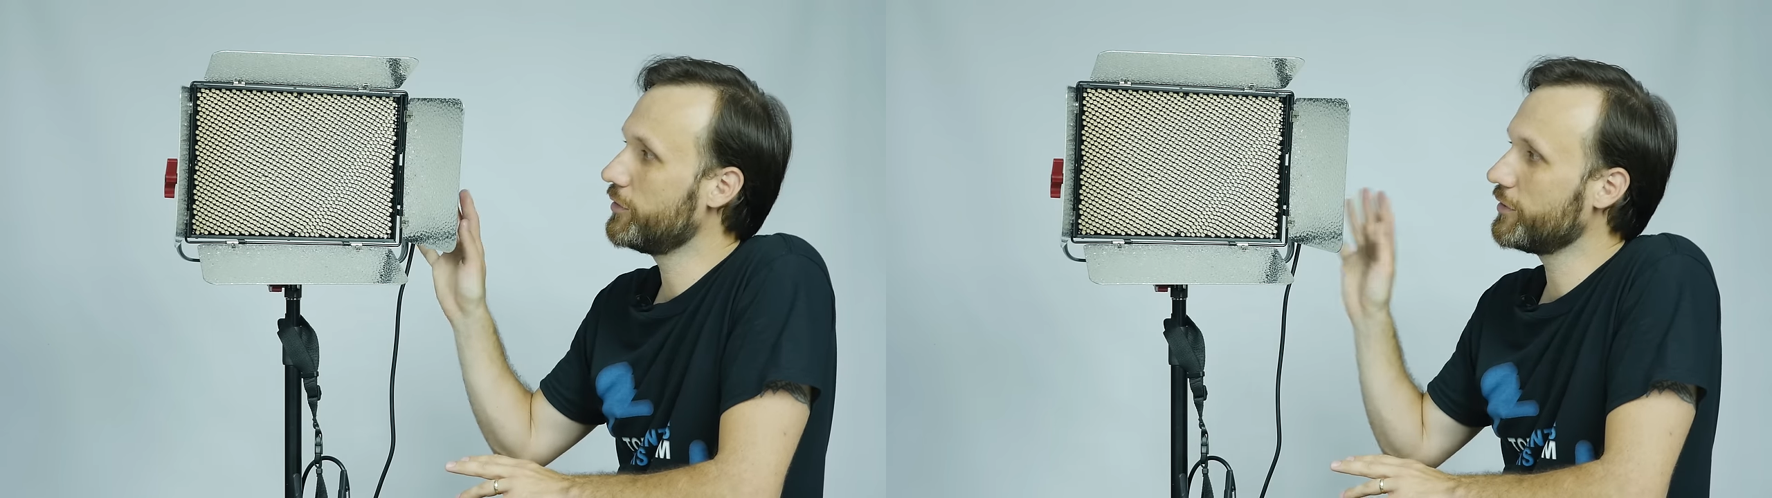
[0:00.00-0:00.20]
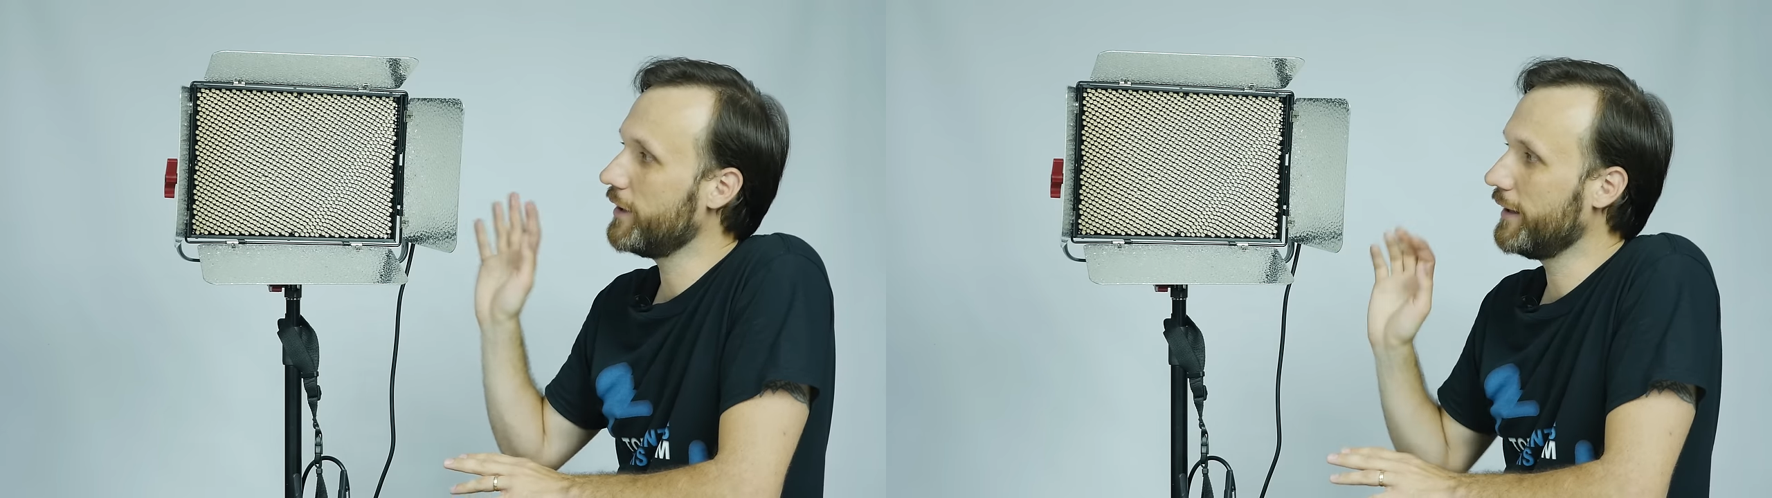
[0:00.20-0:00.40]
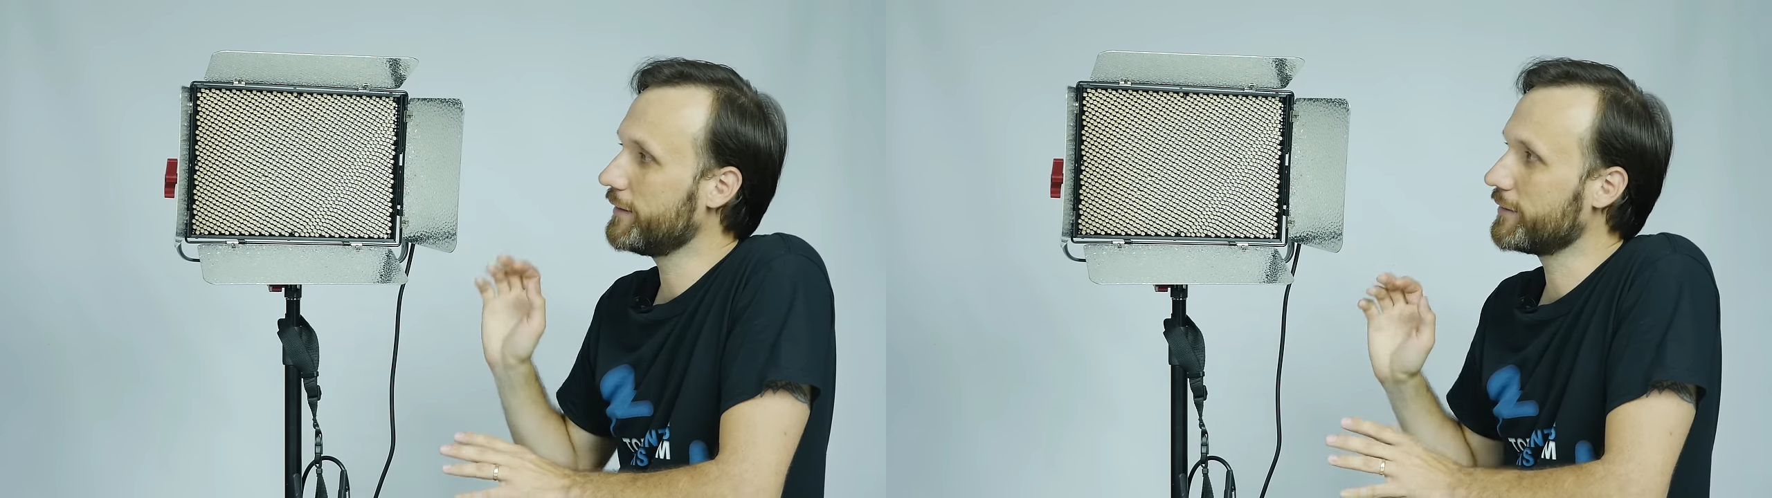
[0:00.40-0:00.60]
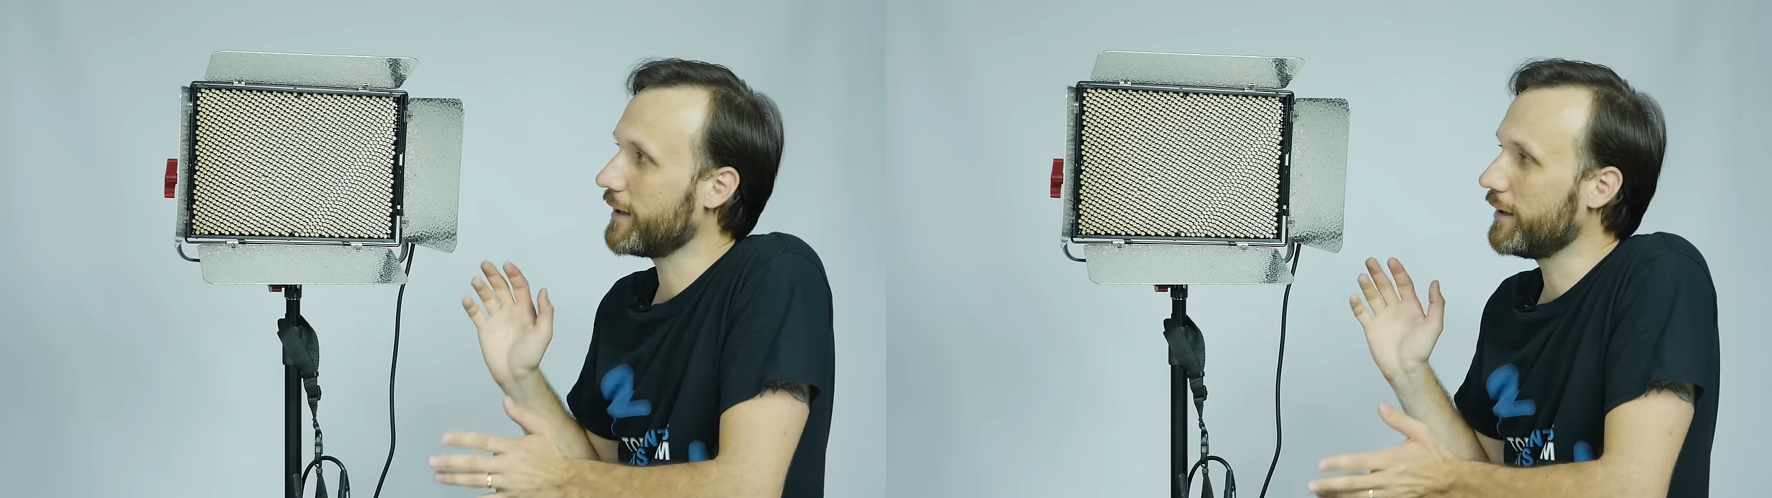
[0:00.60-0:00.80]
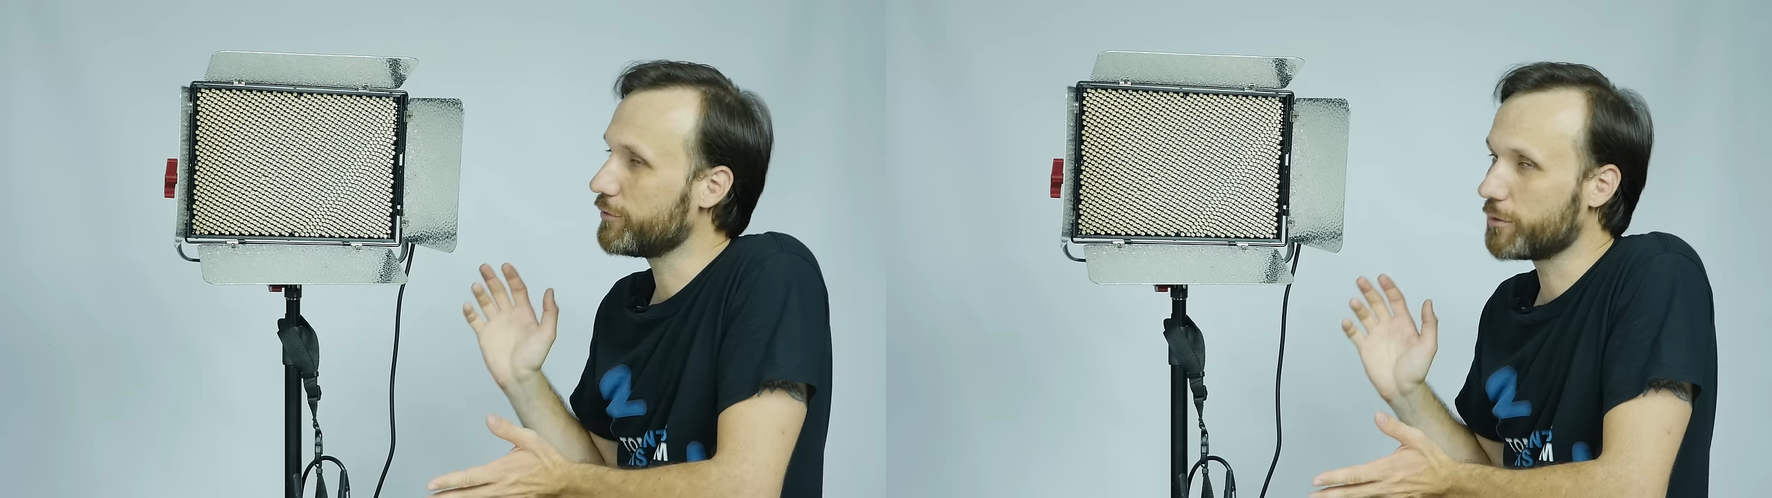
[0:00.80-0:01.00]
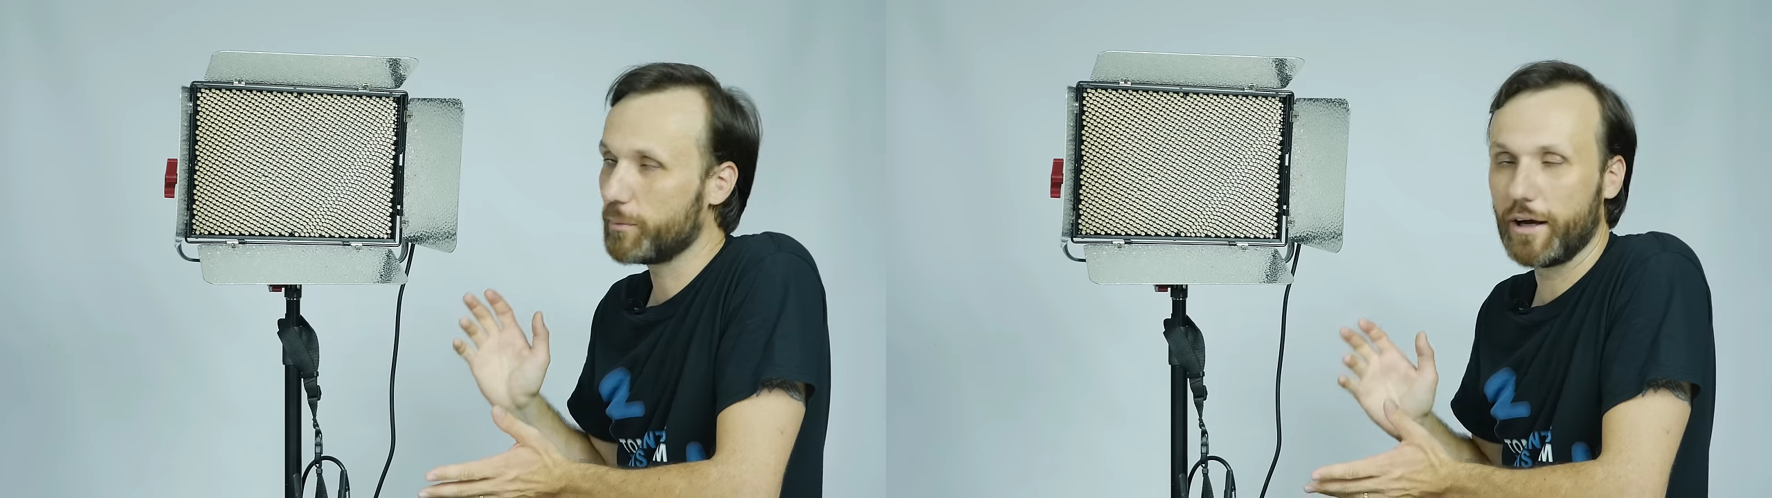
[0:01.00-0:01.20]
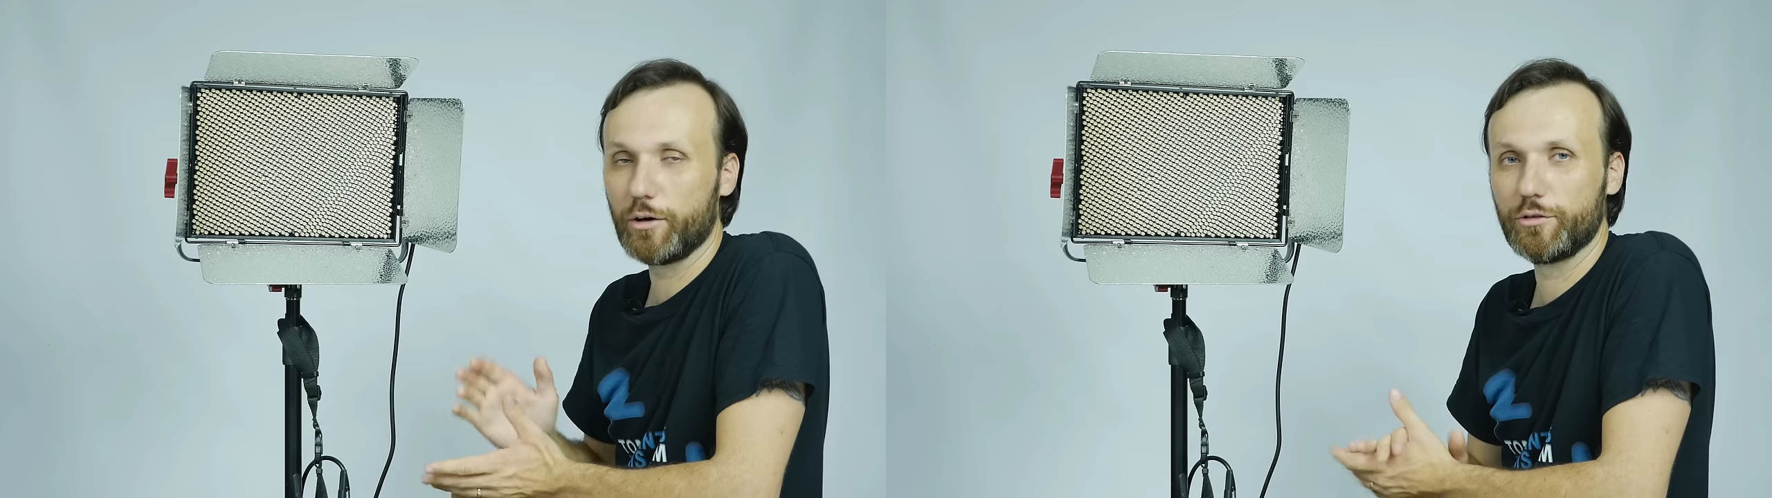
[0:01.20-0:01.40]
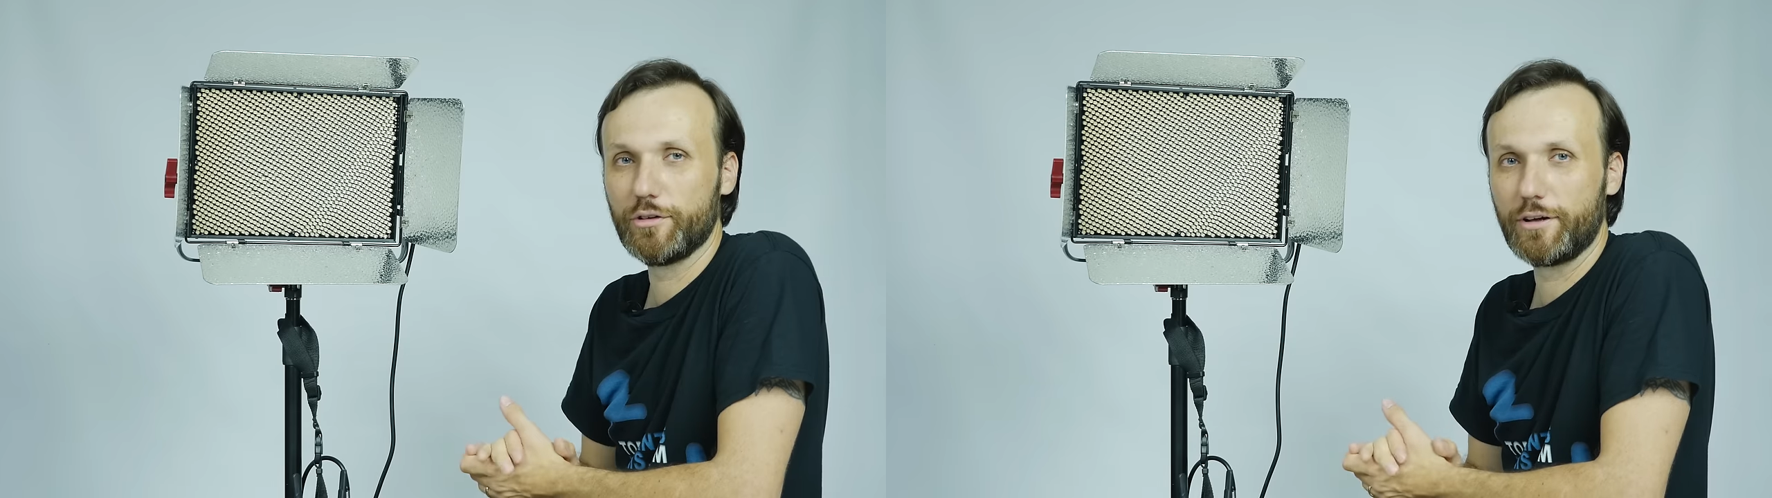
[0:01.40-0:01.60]
this light is kind of for my
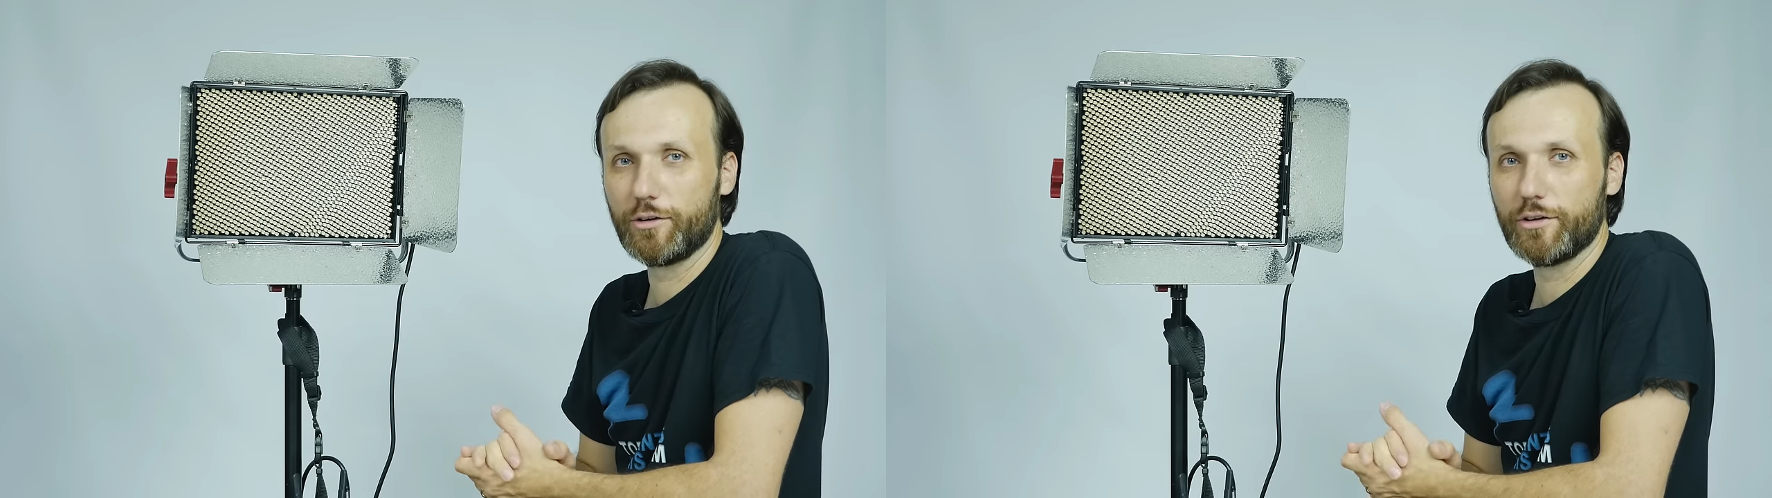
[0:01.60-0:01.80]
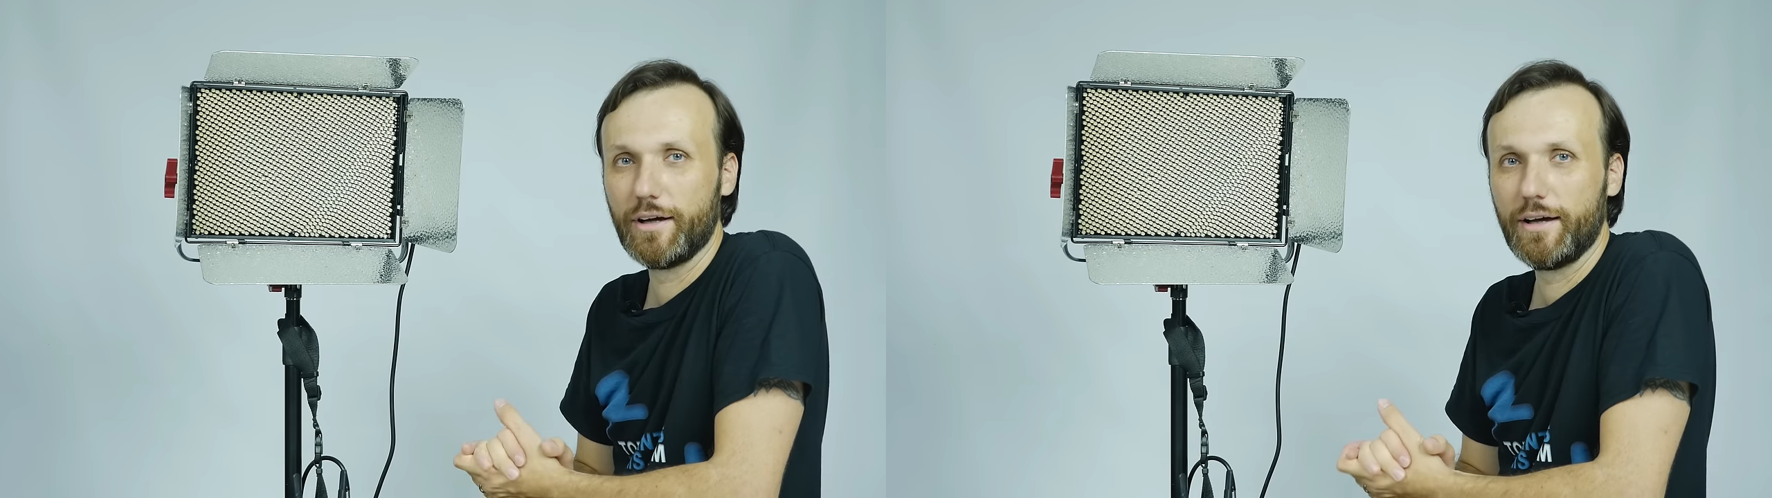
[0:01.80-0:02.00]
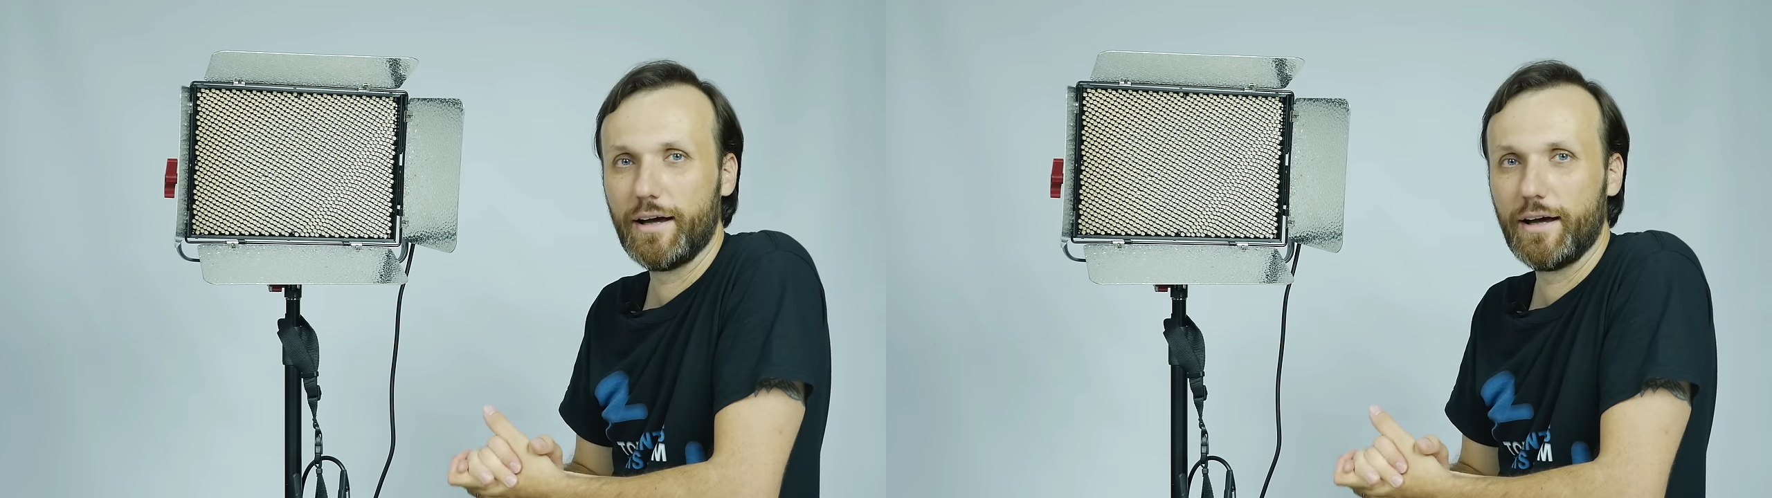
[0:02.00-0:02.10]
own little